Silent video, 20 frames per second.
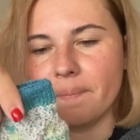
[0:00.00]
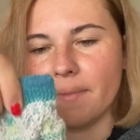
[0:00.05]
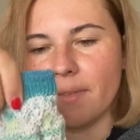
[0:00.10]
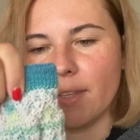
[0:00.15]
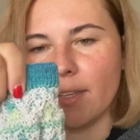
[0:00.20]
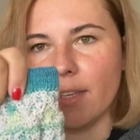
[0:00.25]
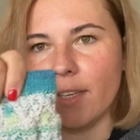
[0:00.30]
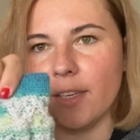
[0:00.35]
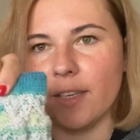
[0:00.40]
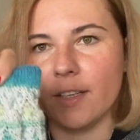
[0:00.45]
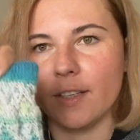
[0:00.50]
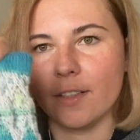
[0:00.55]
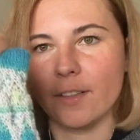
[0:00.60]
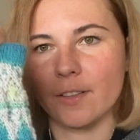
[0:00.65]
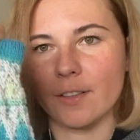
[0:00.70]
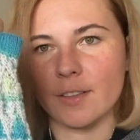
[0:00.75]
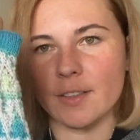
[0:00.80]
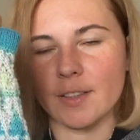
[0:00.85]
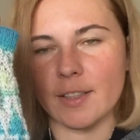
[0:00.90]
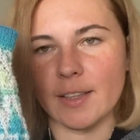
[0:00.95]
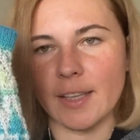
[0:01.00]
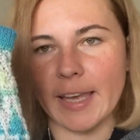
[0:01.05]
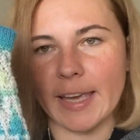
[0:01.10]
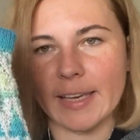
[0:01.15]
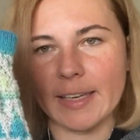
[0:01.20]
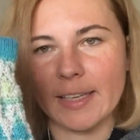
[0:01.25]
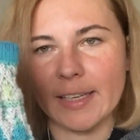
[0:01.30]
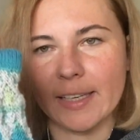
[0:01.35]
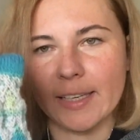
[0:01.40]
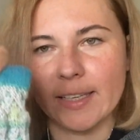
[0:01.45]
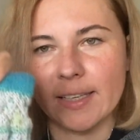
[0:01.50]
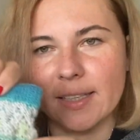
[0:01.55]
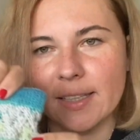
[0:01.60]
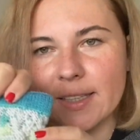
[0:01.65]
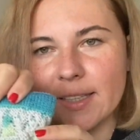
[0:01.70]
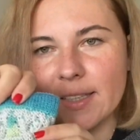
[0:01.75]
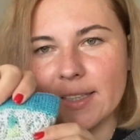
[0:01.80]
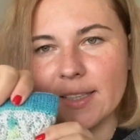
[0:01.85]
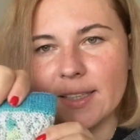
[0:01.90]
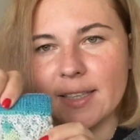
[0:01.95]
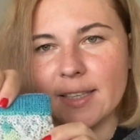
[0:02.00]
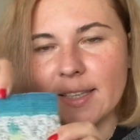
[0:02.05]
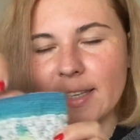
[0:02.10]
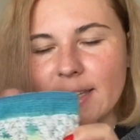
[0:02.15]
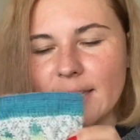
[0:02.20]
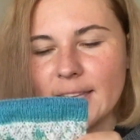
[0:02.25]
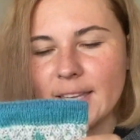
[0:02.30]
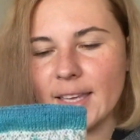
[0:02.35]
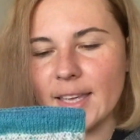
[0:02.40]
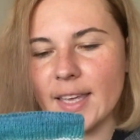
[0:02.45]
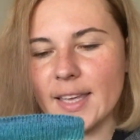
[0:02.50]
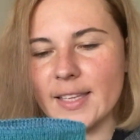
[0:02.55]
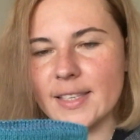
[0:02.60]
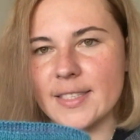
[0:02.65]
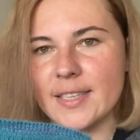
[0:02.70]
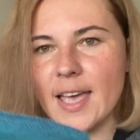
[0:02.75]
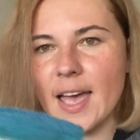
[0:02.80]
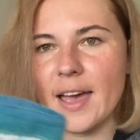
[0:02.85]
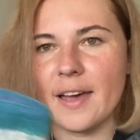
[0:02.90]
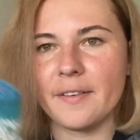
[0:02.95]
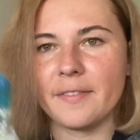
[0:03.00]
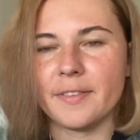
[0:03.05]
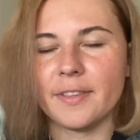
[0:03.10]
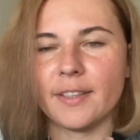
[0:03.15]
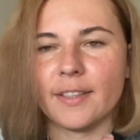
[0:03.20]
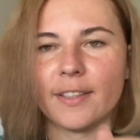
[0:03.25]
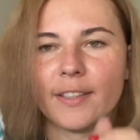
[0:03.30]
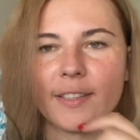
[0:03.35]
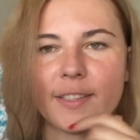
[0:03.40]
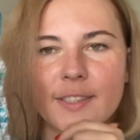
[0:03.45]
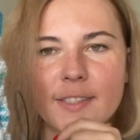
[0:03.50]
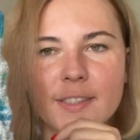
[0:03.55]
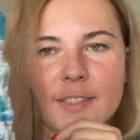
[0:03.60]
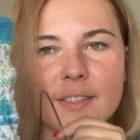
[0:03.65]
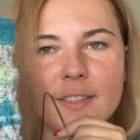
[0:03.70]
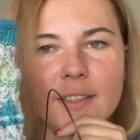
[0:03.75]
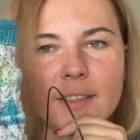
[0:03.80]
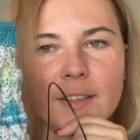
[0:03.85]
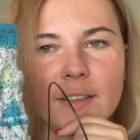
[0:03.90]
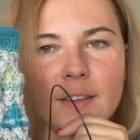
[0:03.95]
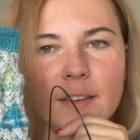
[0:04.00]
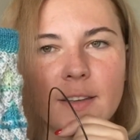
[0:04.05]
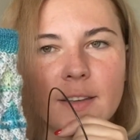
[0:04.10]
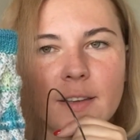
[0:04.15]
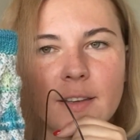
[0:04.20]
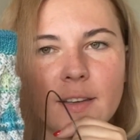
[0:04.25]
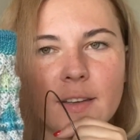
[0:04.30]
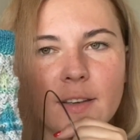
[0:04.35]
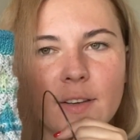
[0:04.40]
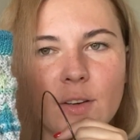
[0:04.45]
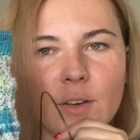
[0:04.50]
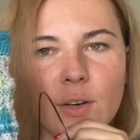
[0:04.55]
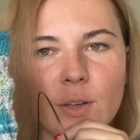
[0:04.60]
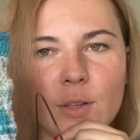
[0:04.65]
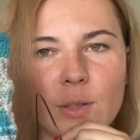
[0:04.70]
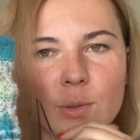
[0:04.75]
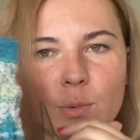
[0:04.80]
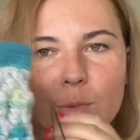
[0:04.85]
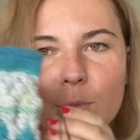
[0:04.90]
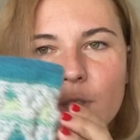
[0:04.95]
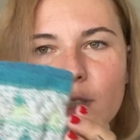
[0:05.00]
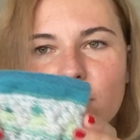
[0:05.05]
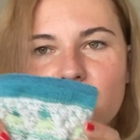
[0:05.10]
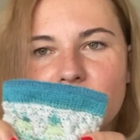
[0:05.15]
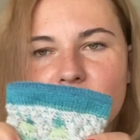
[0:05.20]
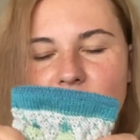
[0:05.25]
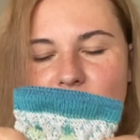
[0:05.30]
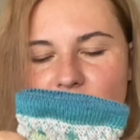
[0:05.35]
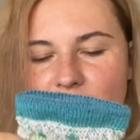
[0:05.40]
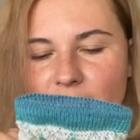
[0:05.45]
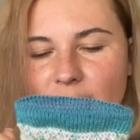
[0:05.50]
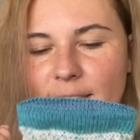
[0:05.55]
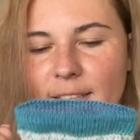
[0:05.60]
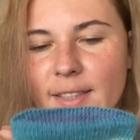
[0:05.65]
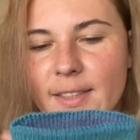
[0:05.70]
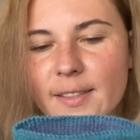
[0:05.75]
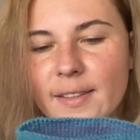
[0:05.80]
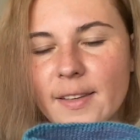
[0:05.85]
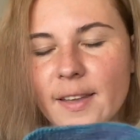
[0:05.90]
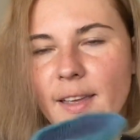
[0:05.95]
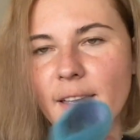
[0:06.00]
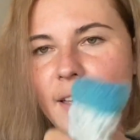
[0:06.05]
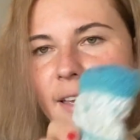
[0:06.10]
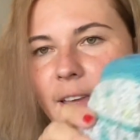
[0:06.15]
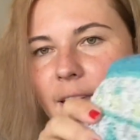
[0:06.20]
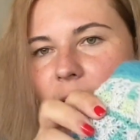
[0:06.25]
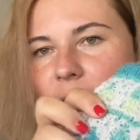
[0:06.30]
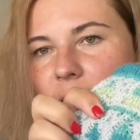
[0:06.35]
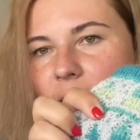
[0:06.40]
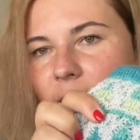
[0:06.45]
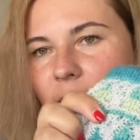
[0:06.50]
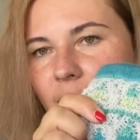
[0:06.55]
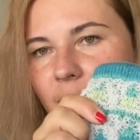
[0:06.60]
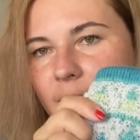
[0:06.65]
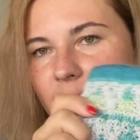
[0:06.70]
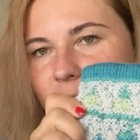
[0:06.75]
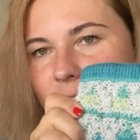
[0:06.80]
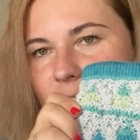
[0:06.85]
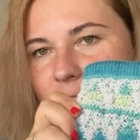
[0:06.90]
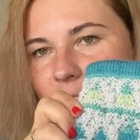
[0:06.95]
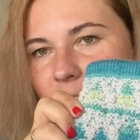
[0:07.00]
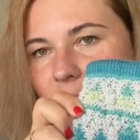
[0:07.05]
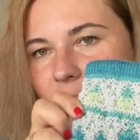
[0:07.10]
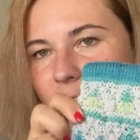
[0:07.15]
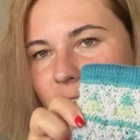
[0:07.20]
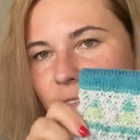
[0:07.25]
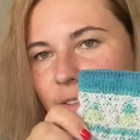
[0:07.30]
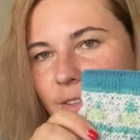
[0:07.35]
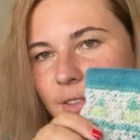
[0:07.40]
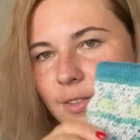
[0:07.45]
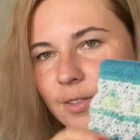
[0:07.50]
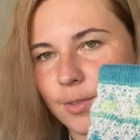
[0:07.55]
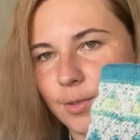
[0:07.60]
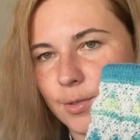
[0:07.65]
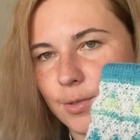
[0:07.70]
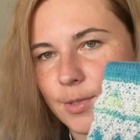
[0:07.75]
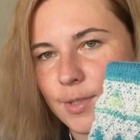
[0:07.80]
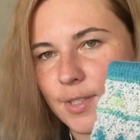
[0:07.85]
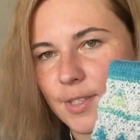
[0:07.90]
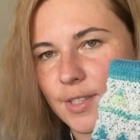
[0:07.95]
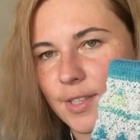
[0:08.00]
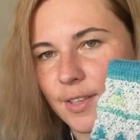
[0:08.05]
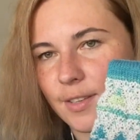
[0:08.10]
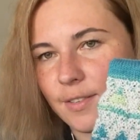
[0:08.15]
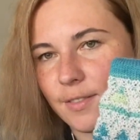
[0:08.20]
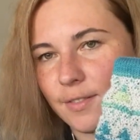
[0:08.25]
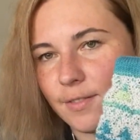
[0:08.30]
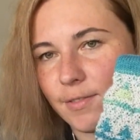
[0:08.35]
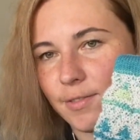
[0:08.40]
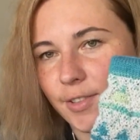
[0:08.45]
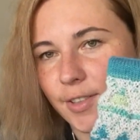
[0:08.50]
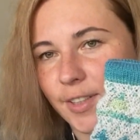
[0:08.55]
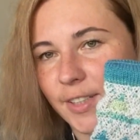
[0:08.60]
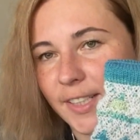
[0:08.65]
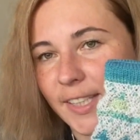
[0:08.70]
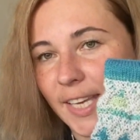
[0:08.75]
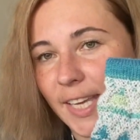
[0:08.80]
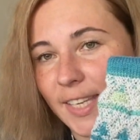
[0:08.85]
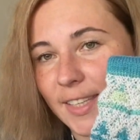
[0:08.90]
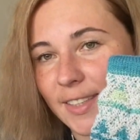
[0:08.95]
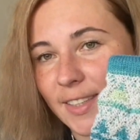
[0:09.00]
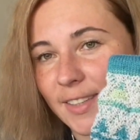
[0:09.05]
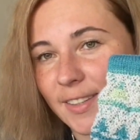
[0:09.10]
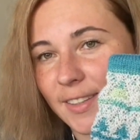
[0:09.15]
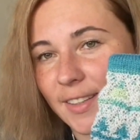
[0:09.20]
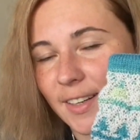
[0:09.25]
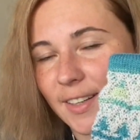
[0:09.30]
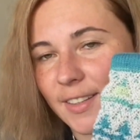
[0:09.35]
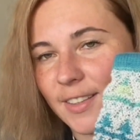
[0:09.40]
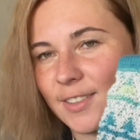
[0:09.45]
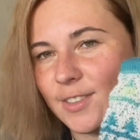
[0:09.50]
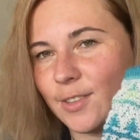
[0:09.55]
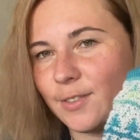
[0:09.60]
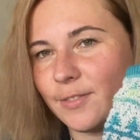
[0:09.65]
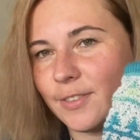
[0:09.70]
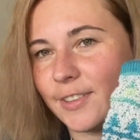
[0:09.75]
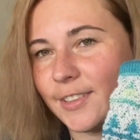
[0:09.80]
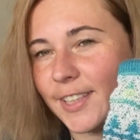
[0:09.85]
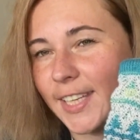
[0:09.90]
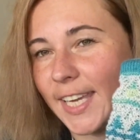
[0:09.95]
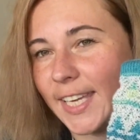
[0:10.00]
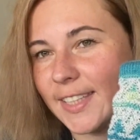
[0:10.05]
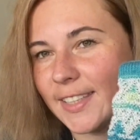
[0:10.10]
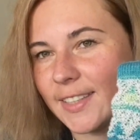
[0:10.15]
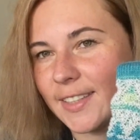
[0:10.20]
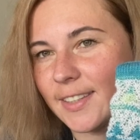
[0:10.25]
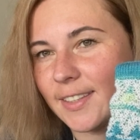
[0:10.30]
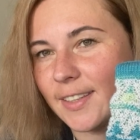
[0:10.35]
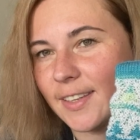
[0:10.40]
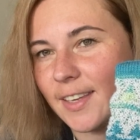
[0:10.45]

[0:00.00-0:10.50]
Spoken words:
here on the leg it's have this color work design. I decided to use variegated yarn. It's not variegated,